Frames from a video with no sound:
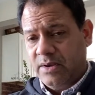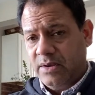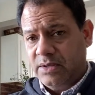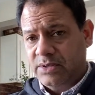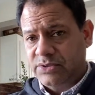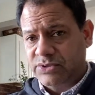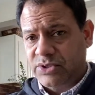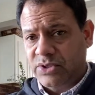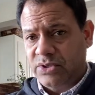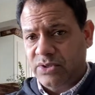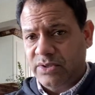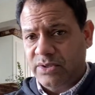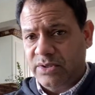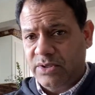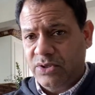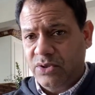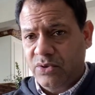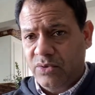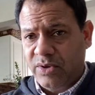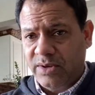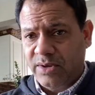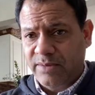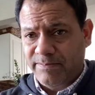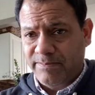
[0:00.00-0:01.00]
So you, you
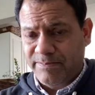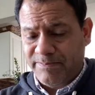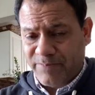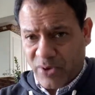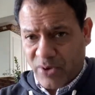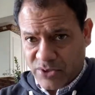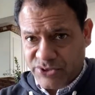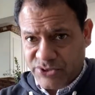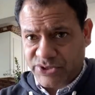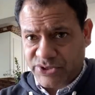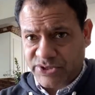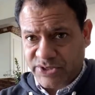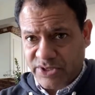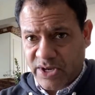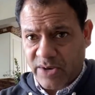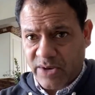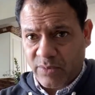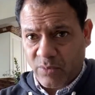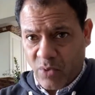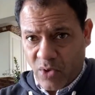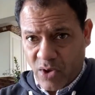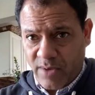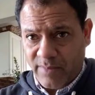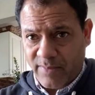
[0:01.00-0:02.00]
can purchase it at
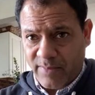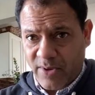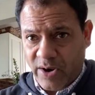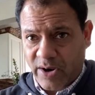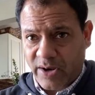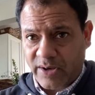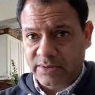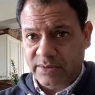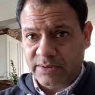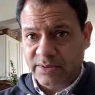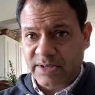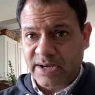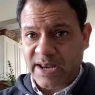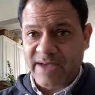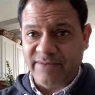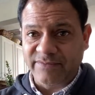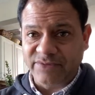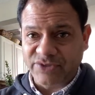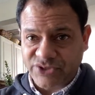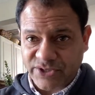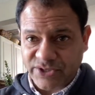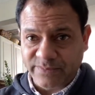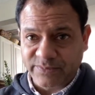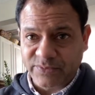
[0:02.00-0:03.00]
Walmart and have
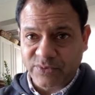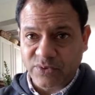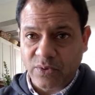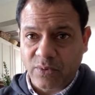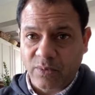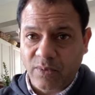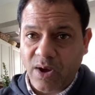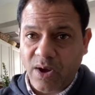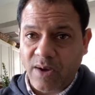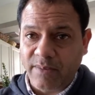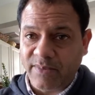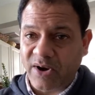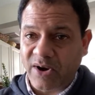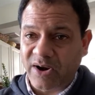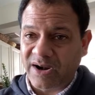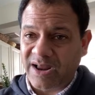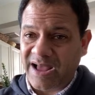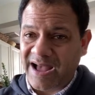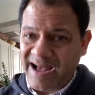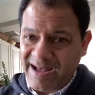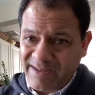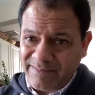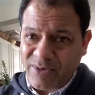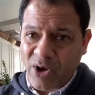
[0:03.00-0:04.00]
it shipped to a Walmart.
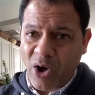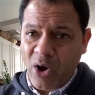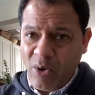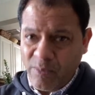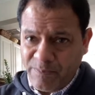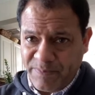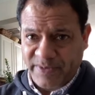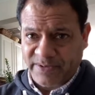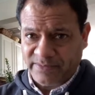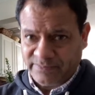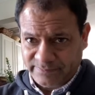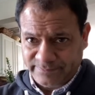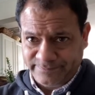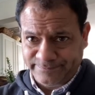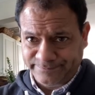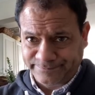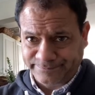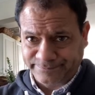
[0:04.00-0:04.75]
I'm hoping